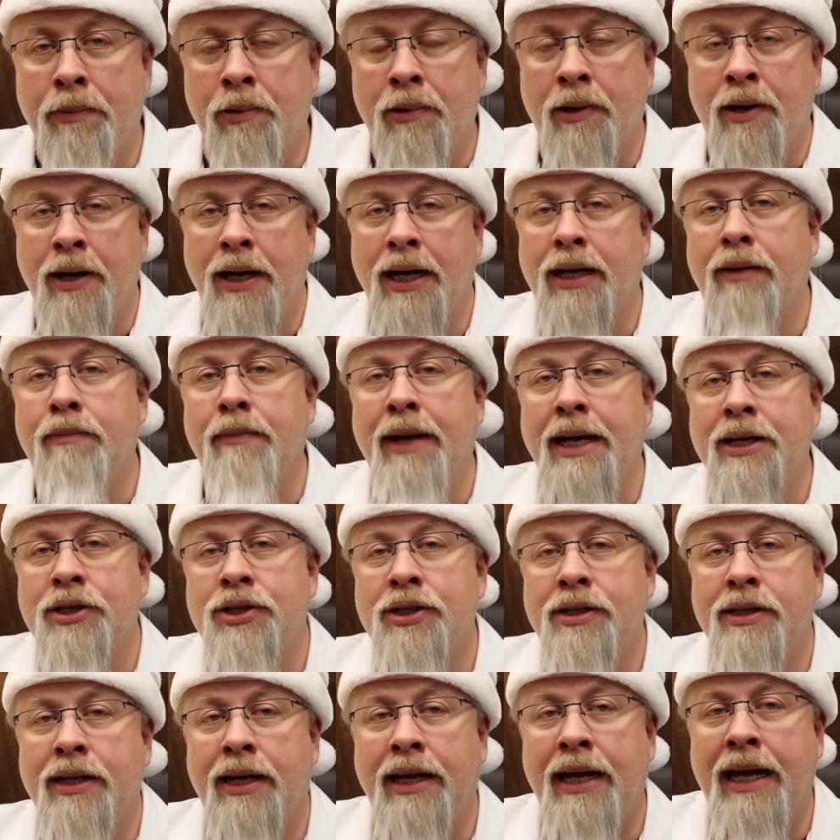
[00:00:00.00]
product
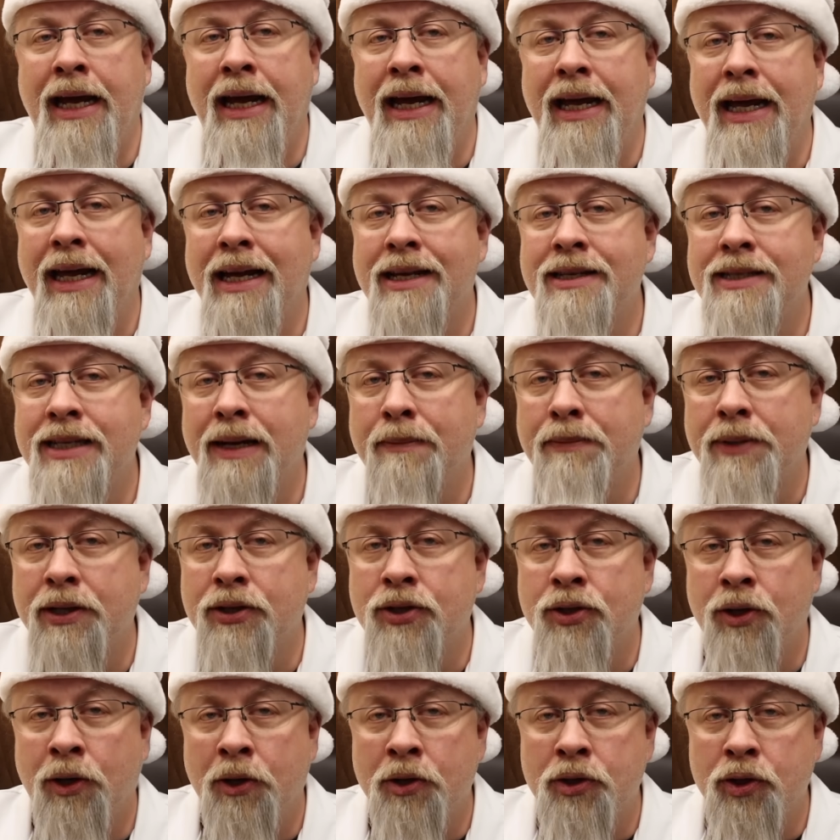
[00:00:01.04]
mentioned today except the
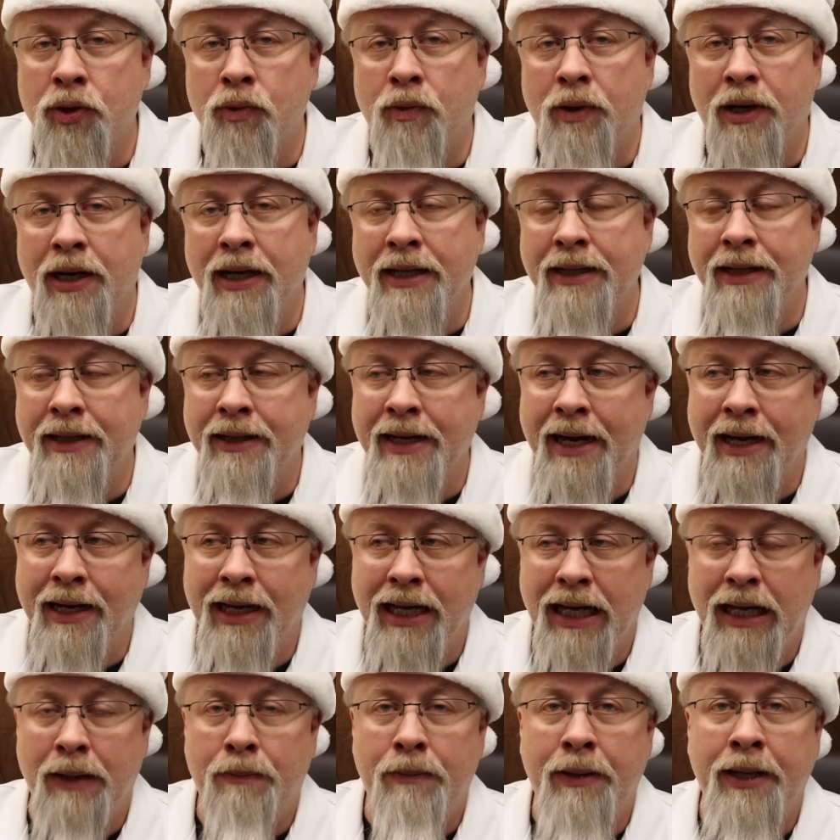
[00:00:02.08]
Charger 1 and
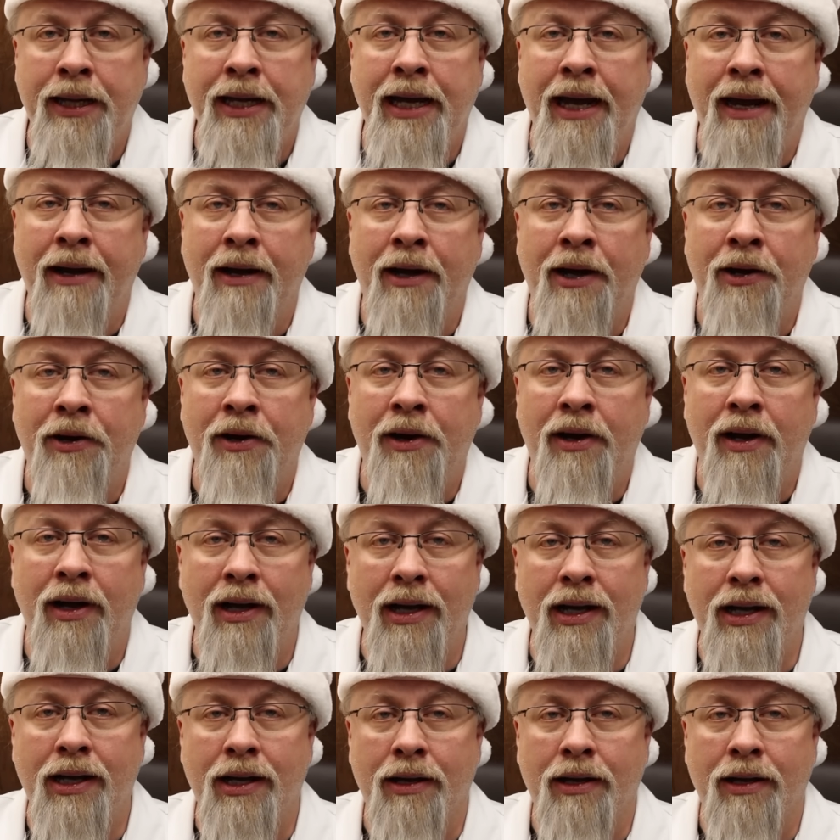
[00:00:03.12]
that EP800,